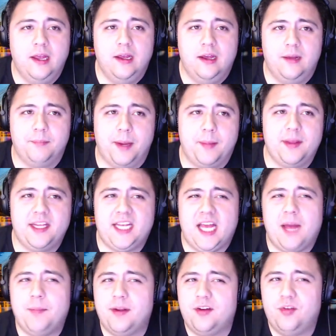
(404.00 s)
maybe the
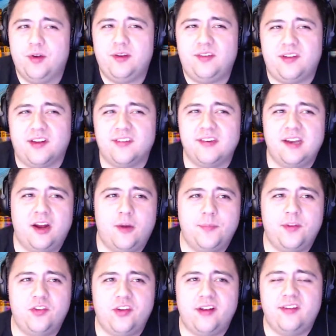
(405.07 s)
cap increase doesn't
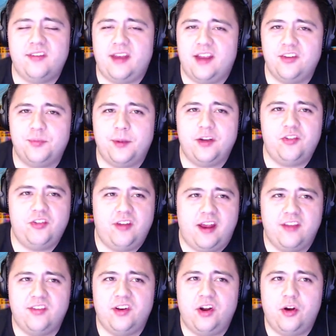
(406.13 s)
help the Jets as much
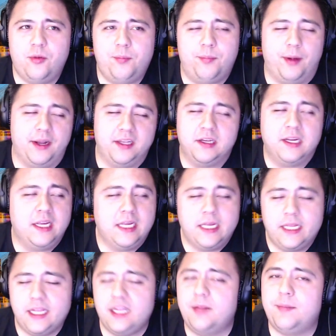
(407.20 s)
as you'd hope. But
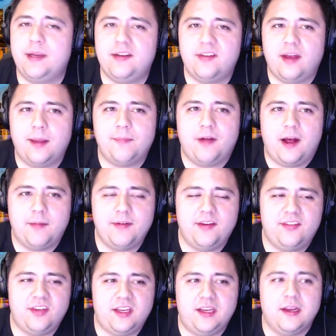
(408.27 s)
in the meantime,
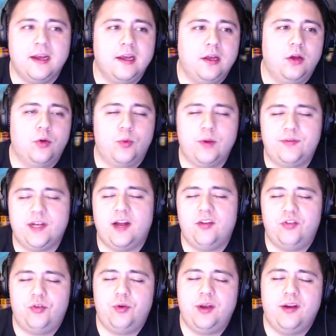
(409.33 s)
obviously, we've
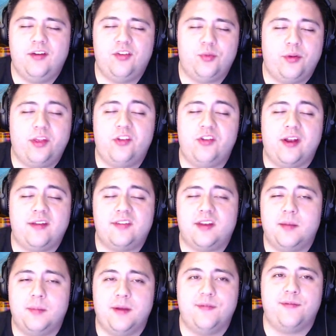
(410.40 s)
got 2 years where the Jets
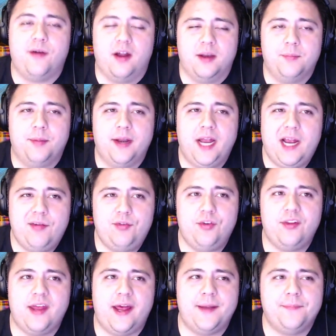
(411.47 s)
can be fun. But
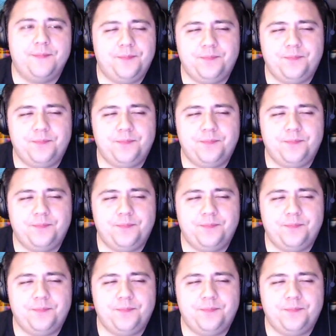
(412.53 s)
after that,